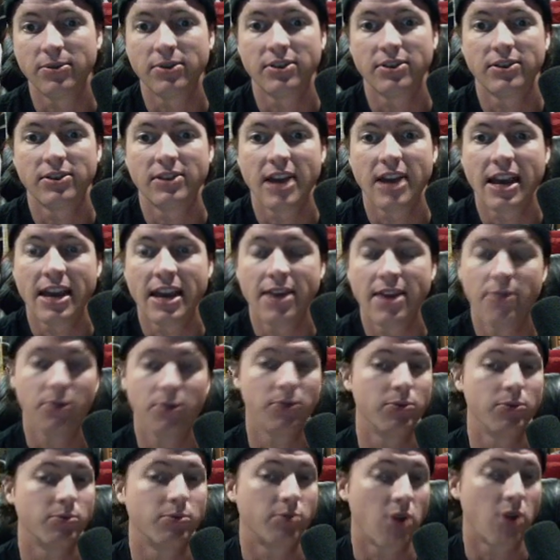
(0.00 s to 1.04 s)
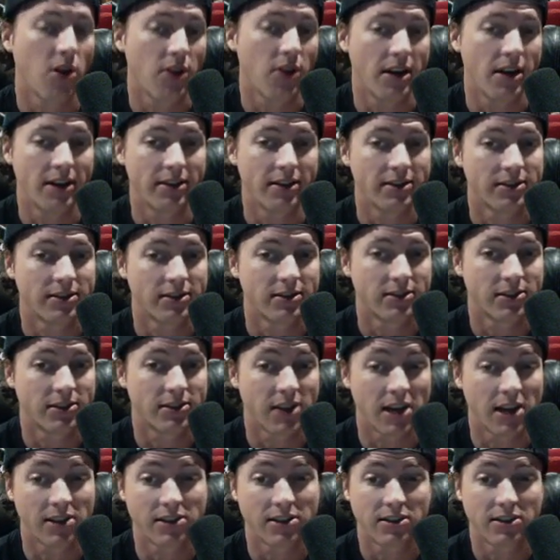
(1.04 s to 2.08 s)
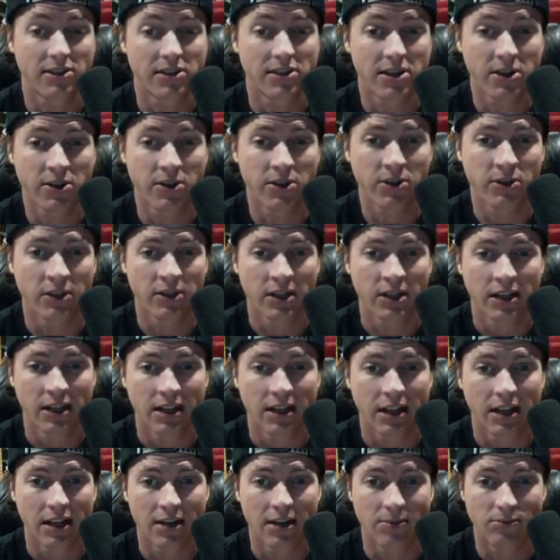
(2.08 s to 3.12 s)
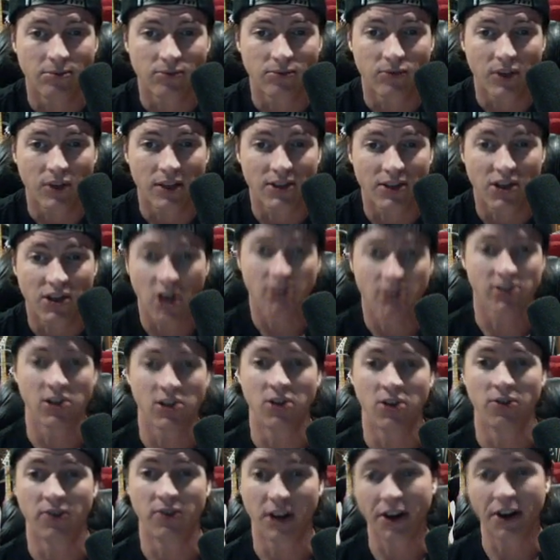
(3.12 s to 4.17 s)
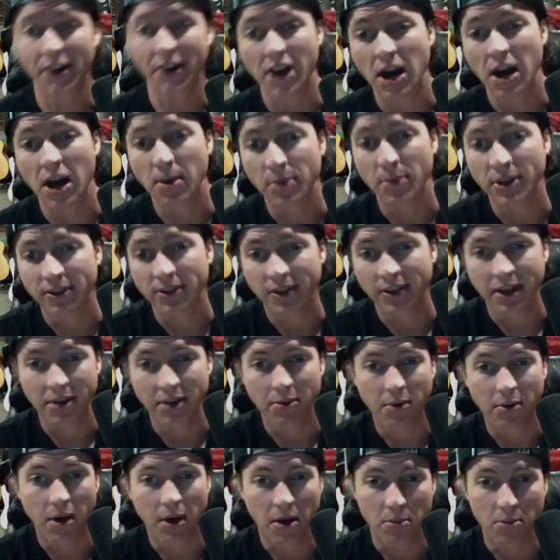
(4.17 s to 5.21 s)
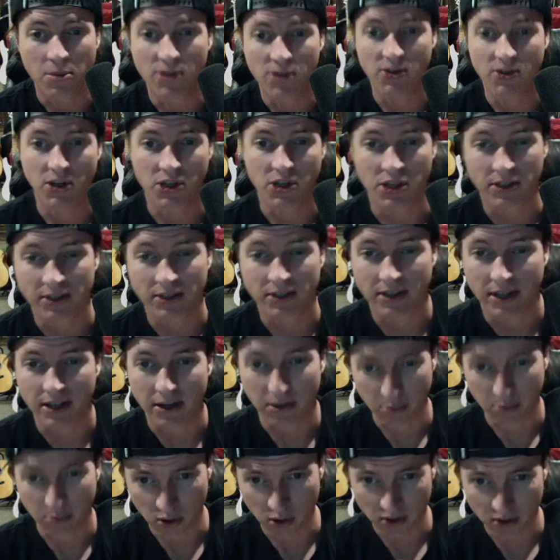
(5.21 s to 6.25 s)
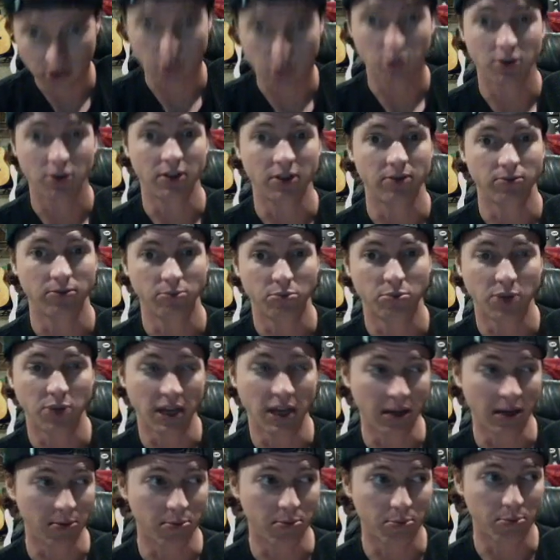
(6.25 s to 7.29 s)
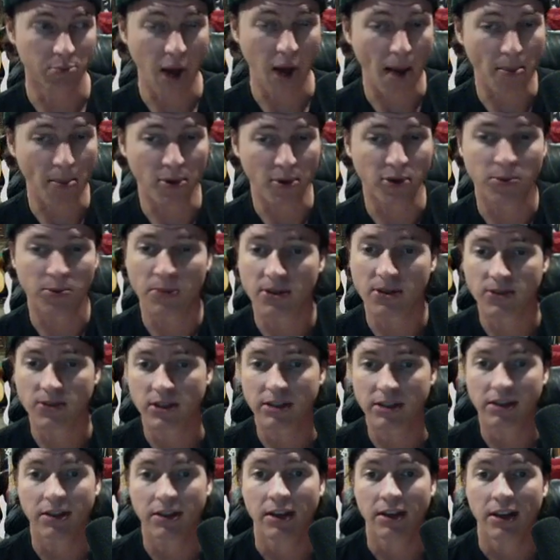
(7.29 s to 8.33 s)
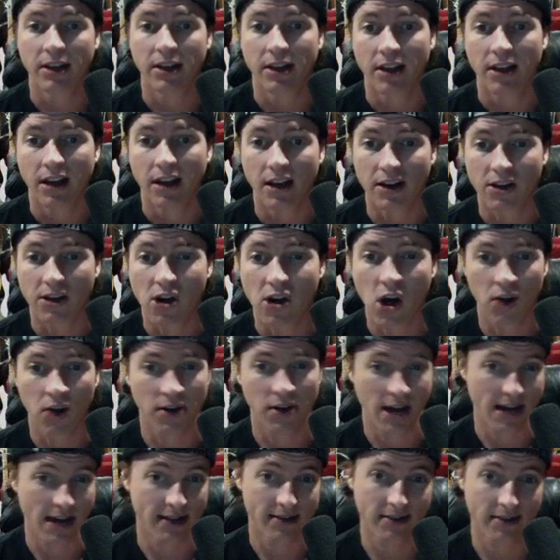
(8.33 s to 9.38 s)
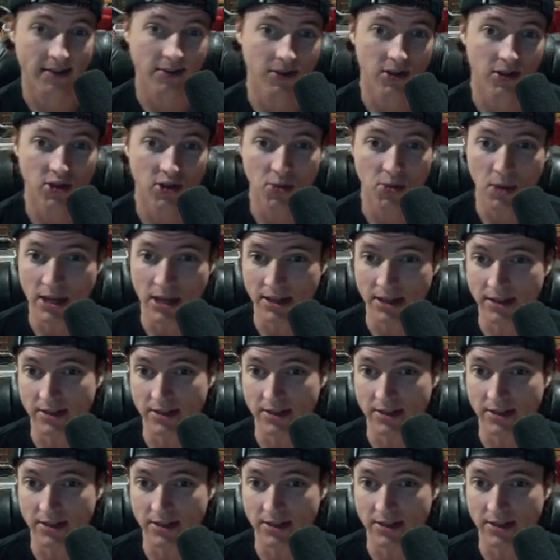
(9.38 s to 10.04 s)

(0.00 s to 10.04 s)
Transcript: the second, we would call that a sus two. Um, it's also very common that uh, musicians that are more schooled in playing popular music uh, call ninths suspended